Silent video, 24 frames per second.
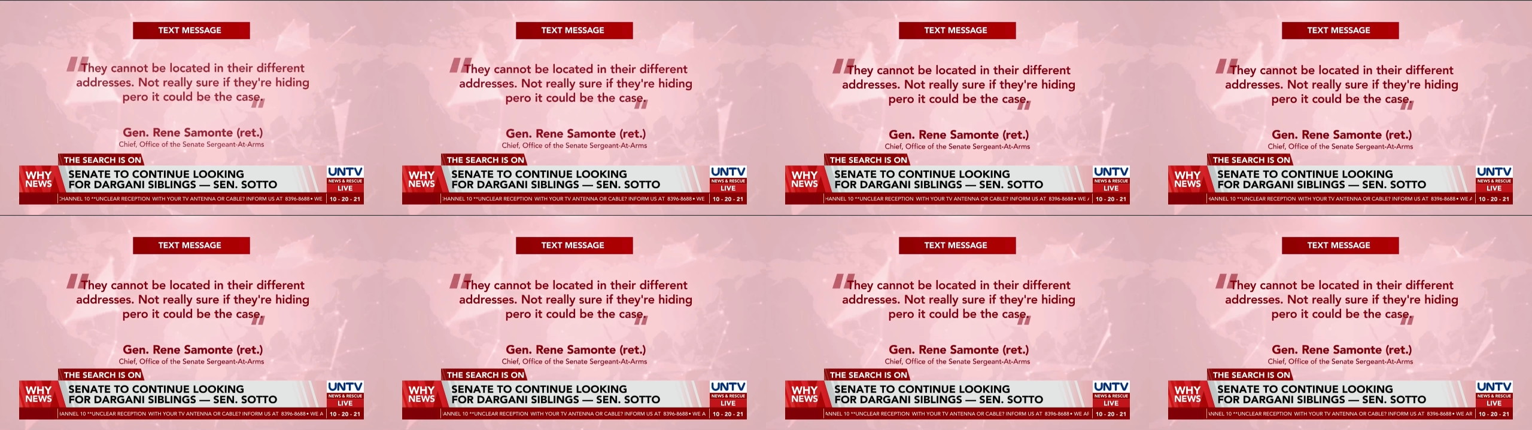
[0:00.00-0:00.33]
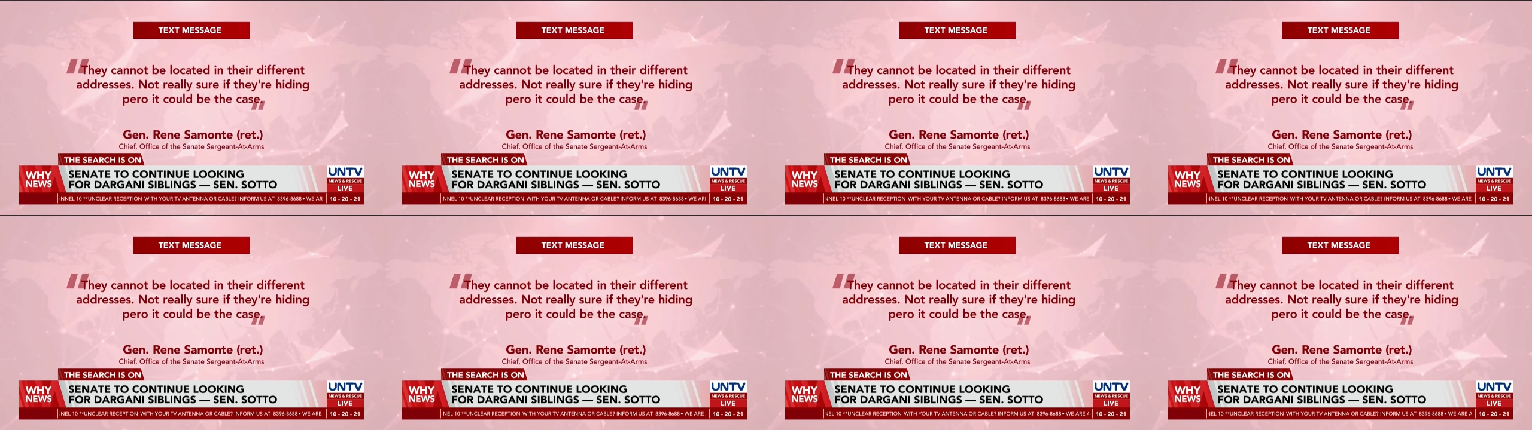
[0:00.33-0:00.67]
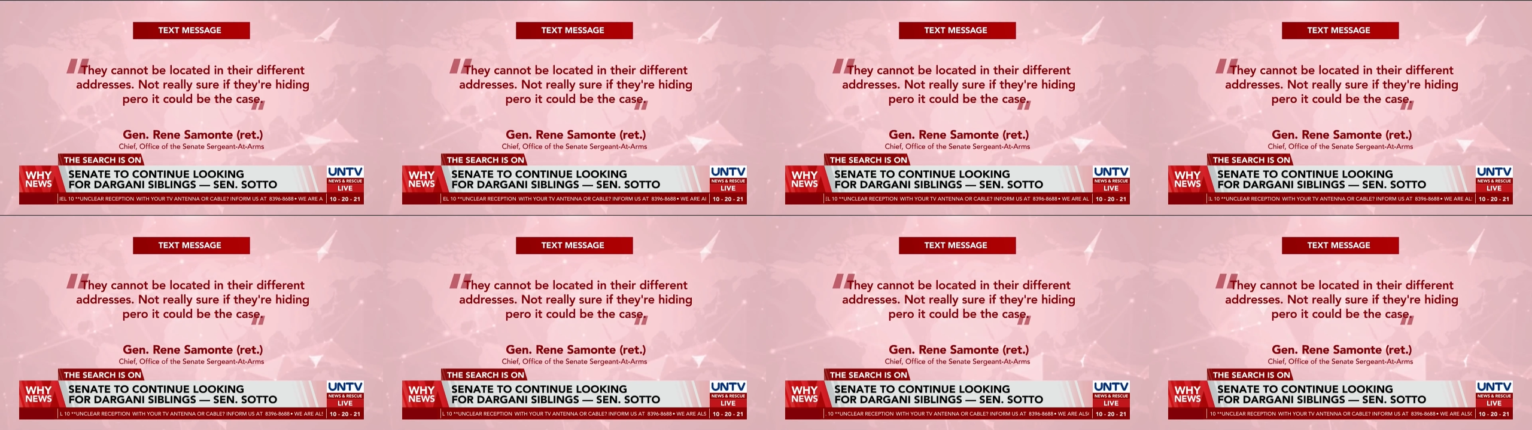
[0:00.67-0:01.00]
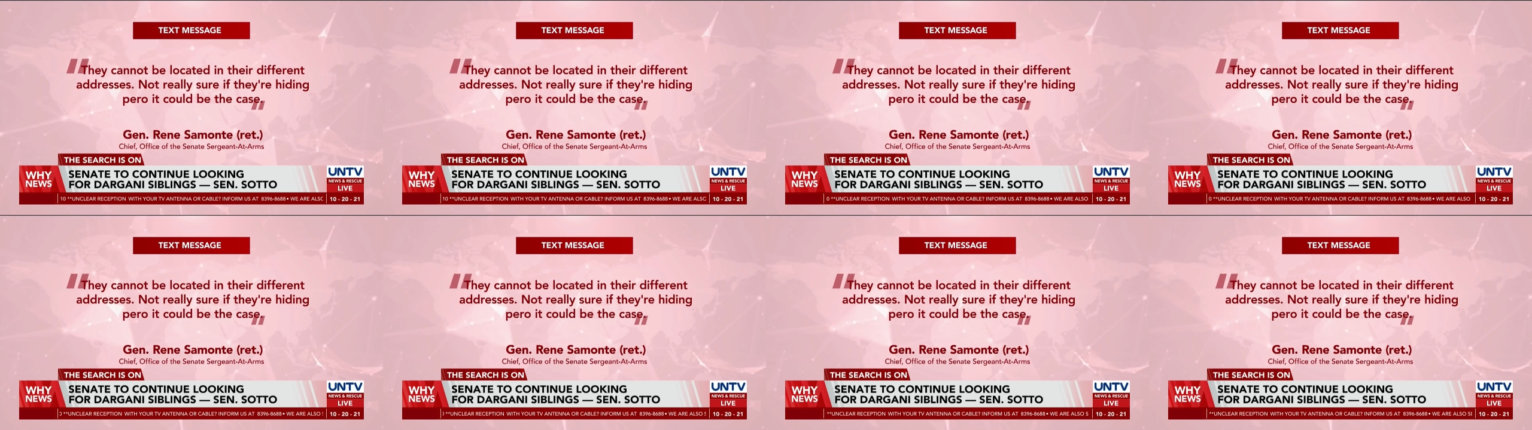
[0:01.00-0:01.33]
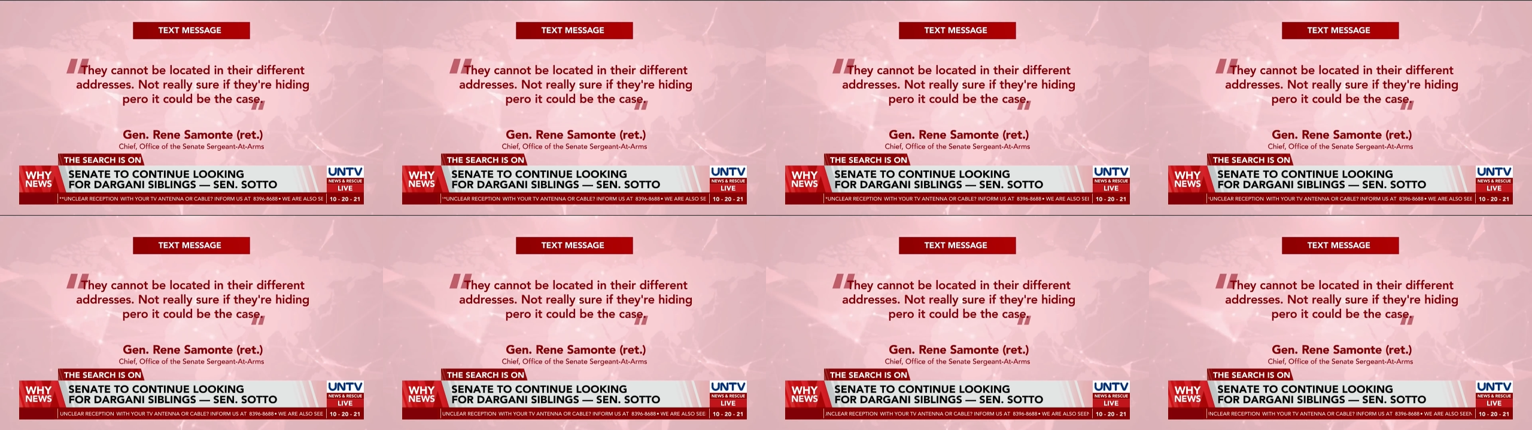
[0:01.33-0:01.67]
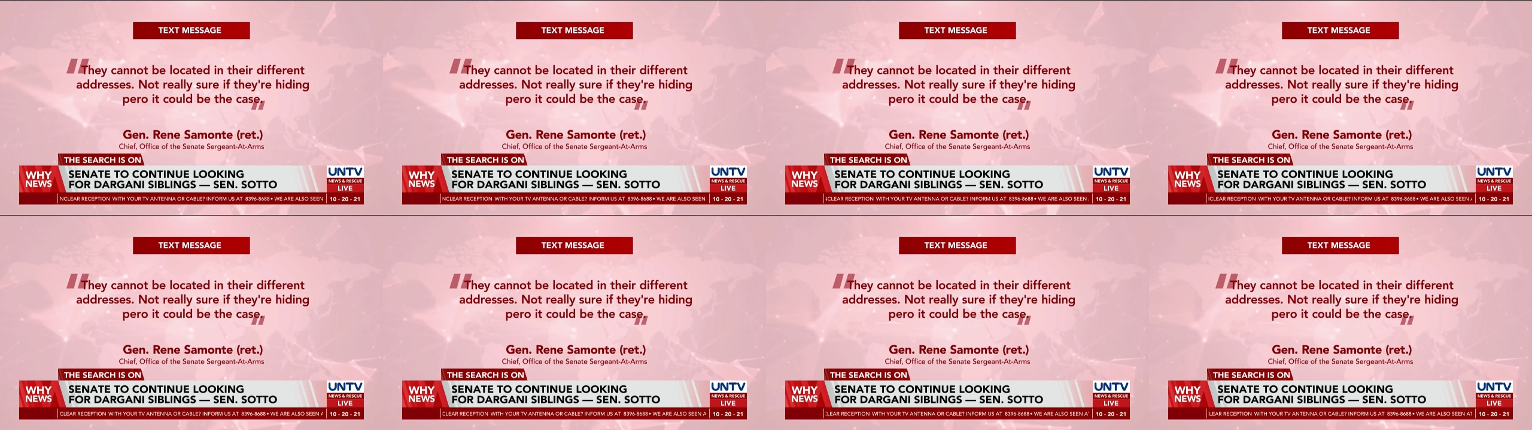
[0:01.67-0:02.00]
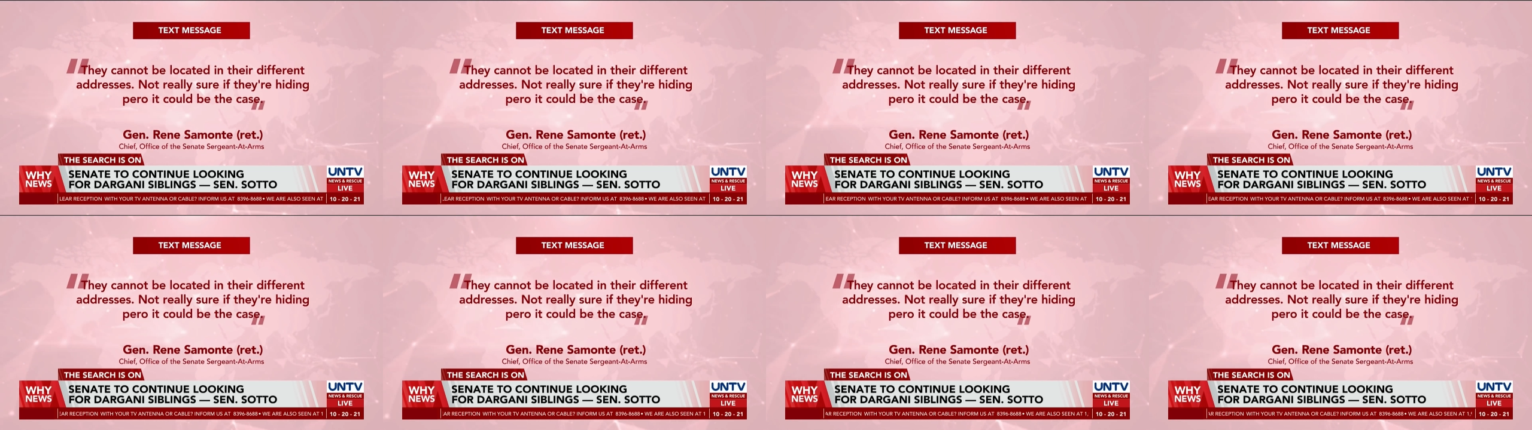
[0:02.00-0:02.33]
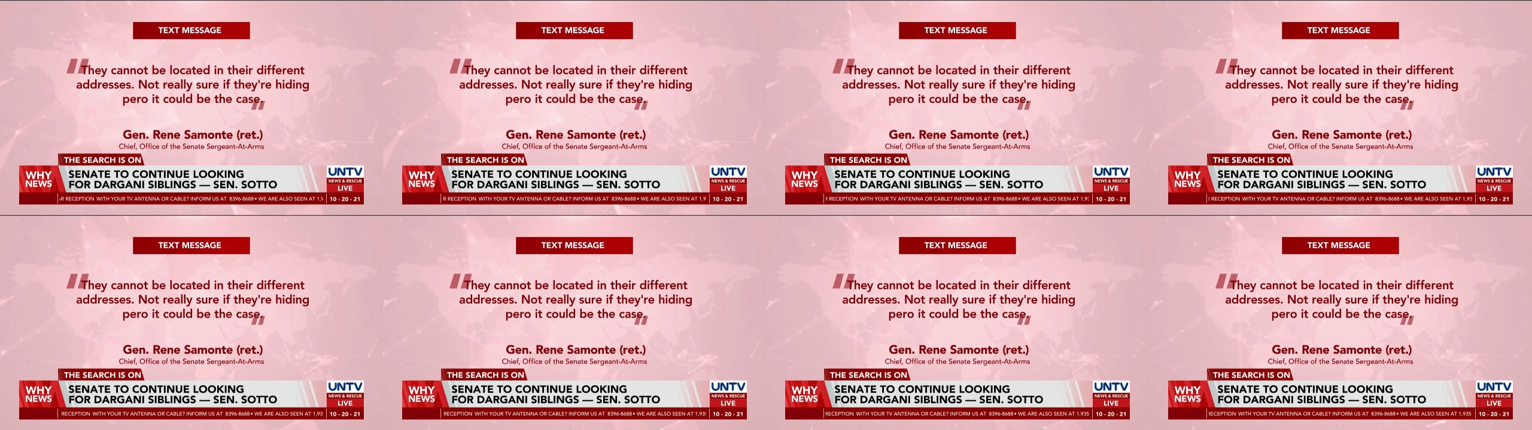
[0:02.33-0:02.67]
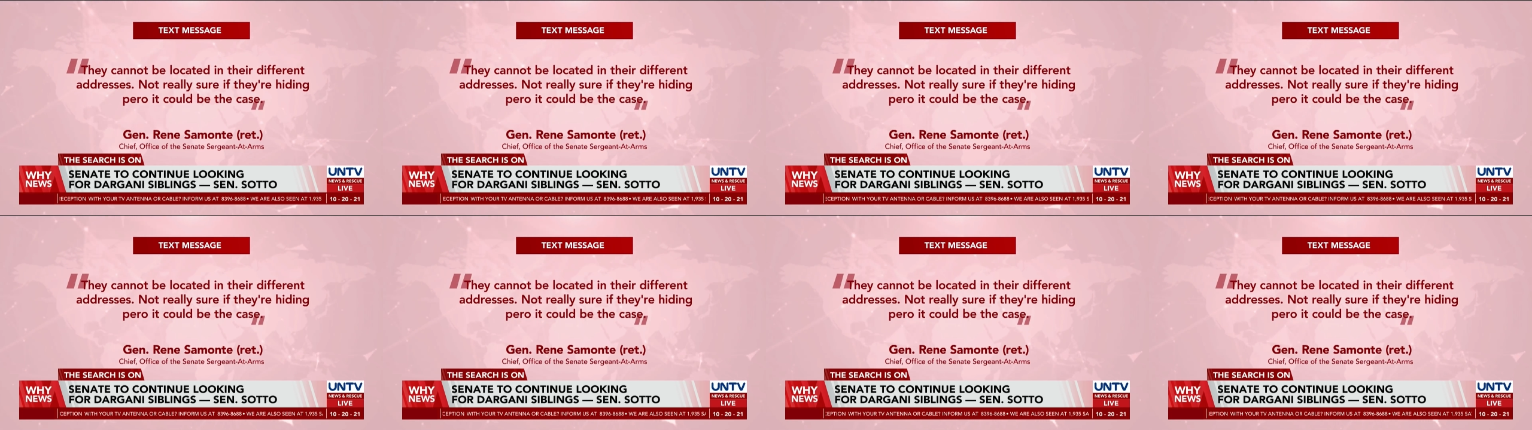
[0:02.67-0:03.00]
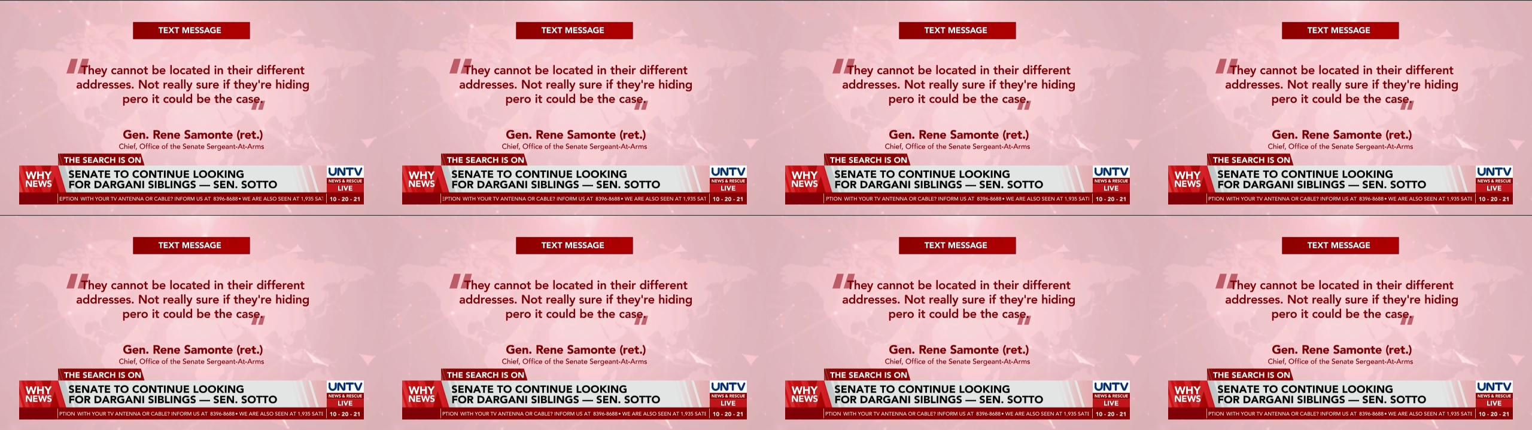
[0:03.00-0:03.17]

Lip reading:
No face is visible, so there are no lips to read.